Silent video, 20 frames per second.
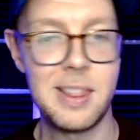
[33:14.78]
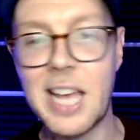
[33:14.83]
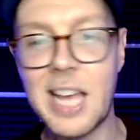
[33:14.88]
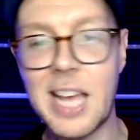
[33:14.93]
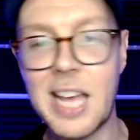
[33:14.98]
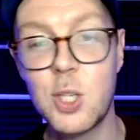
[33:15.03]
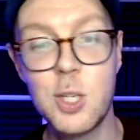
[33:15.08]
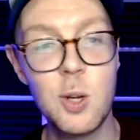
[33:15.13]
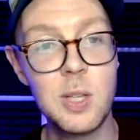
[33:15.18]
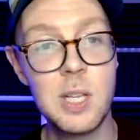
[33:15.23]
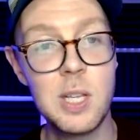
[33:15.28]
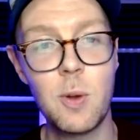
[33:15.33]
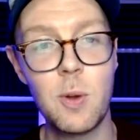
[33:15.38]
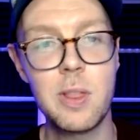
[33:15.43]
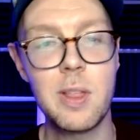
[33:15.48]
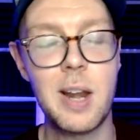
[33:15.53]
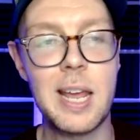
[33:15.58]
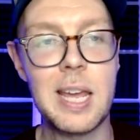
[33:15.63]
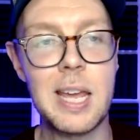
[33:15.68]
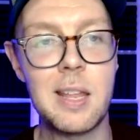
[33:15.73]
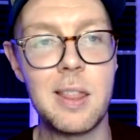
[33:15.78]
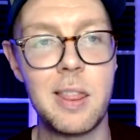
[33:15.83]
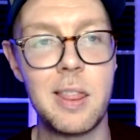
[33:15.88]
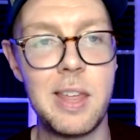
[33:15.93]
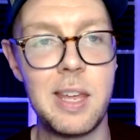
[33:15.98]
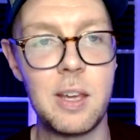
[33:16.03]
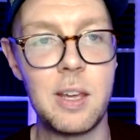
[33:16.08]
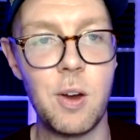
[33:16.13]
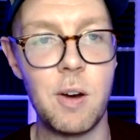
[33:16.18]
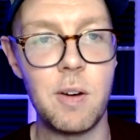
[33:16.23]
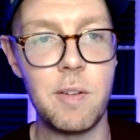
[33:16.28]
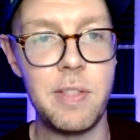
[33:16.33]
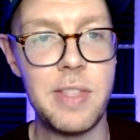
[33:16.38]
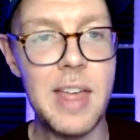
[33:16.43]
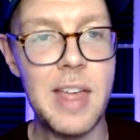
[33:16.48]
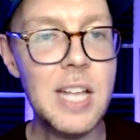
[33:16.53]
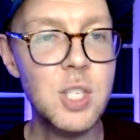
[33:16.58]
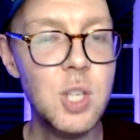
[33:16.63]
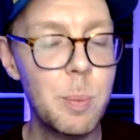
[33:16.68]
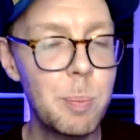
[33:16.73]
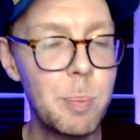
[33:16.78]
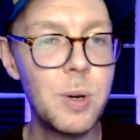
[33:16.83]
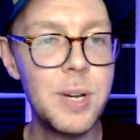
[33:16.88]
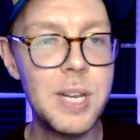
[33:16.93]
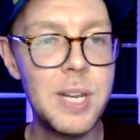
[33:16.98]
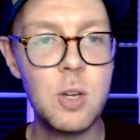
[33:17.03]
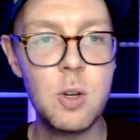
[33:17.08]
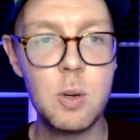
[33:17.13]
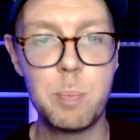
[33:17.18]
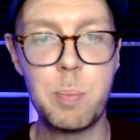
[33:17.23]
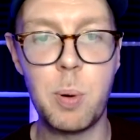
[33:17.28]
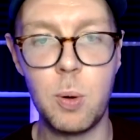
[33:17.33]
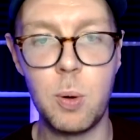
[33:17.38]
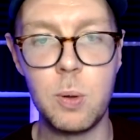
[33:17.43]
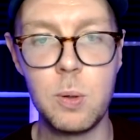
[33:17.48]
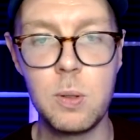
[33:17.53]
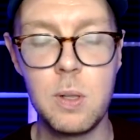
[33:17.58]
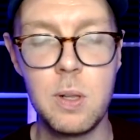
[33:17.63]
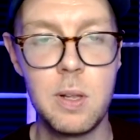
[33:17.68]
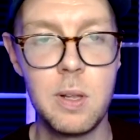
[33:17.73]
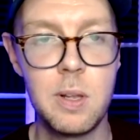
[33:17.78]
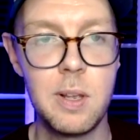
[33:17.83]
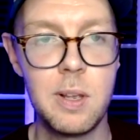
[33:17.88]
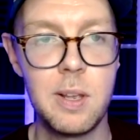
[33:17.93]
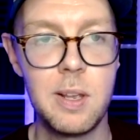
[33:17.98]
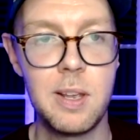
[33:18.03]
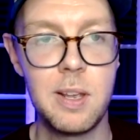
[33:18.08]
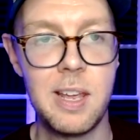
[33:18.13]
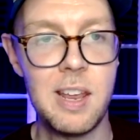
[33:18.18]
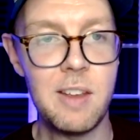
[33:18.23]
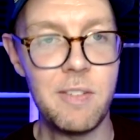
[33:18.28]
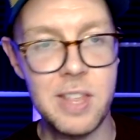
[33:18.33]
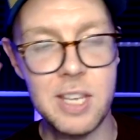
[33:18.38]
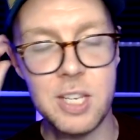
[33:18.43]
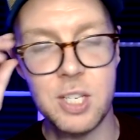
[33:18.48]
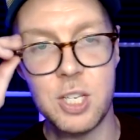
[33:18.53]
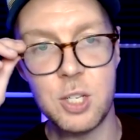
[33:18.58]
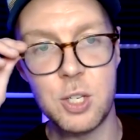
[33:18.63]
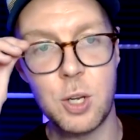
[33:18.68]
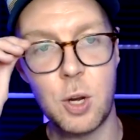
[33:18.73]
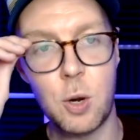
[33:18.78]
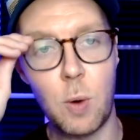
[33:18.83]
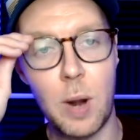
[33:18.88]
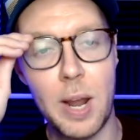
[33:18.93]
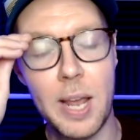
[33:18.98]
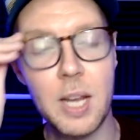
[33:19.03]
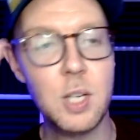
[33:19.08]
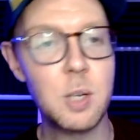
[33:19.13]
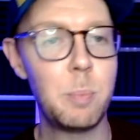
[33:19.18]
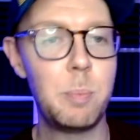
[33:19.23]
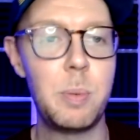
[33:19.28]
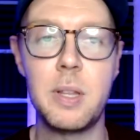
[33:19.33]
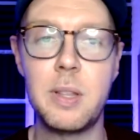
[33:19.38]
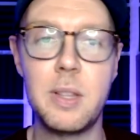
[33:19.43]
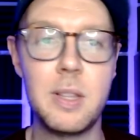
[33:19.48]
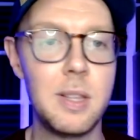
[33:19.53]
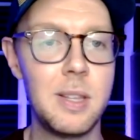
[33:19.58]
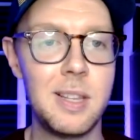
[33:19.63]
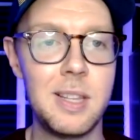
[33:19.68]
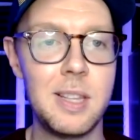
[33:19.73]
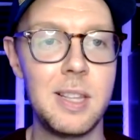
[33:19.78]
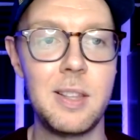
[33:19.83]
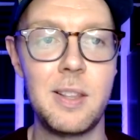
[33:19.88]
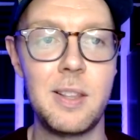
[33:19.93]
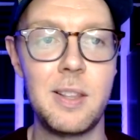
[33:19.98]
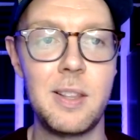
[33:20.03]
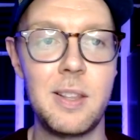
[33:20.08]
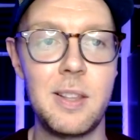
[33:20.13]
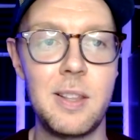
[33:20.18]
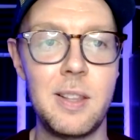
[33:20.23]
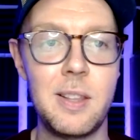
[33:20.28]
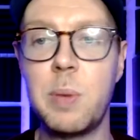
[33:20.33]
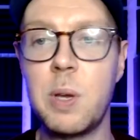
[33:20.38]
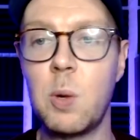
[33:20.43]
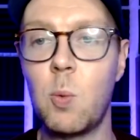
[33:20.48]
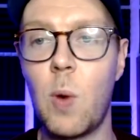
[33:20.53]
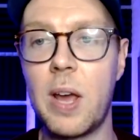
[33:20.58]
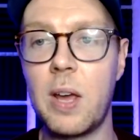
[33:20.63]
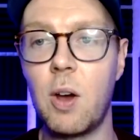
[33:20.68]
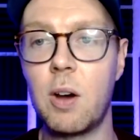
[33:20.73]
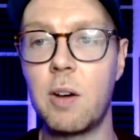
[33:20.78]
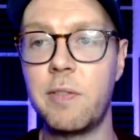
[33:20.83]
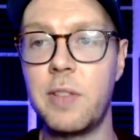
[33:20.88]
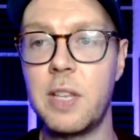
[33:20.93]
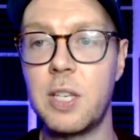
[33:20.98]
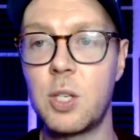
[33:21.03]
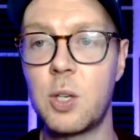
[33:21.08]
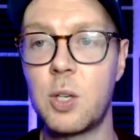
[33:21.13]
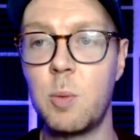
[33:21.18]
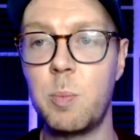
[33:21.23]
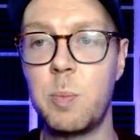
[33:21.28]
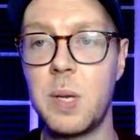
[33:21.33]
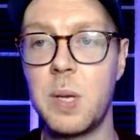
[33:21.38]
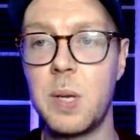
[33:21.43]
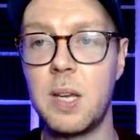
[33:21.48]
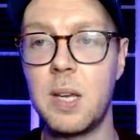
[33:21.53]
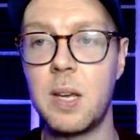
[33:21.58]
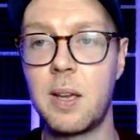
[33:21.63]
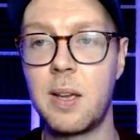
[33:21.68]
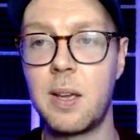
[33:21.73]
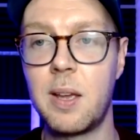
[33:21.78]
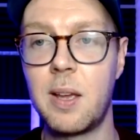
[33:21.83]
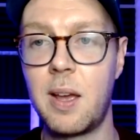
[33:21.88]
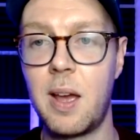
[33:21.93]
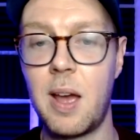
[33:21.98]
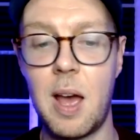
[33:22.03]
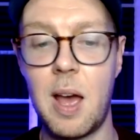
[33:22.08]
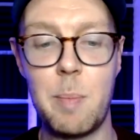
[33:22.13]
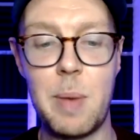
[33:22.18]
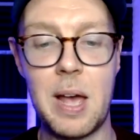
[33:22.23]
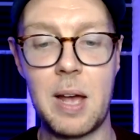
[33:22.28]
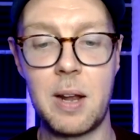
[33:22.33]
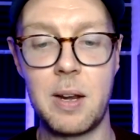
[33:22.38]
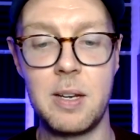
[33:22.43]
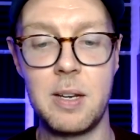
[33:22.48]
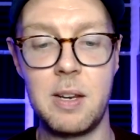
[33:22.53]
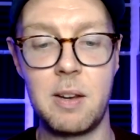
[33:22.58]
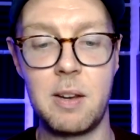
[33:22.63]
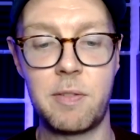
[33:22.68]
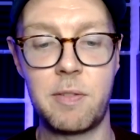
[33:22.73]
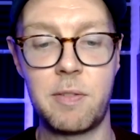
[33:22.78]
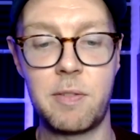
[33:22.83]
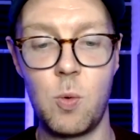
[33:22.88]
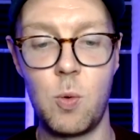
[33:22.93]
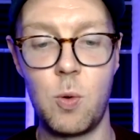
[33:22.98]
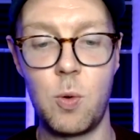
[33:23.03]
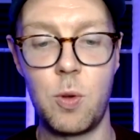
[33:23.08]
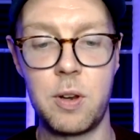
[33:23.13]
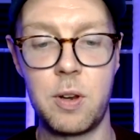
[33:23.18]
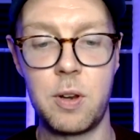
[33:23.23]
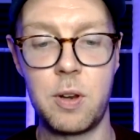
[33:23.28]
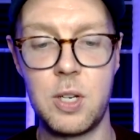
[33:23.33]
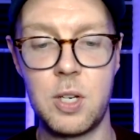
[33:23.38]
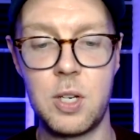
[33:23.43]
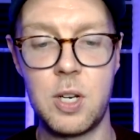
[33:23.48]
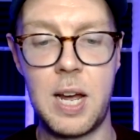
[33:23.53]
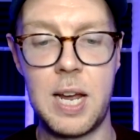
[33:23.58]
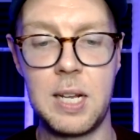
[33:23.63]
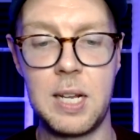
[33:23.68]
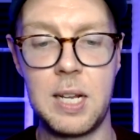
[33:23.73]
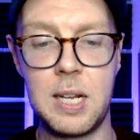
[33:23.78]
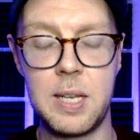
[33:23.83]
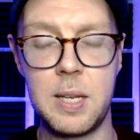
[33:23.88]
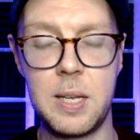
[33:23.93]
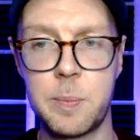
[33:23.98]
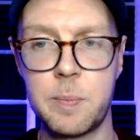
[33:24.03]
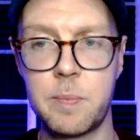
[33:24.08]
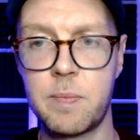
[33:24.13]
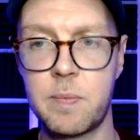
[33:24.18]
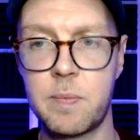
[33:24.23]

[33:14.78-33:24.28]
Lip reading: That's the only one that I can think of. That's a pretty good pull, if this is correct, but I could be way off. This could be about a different author entirely.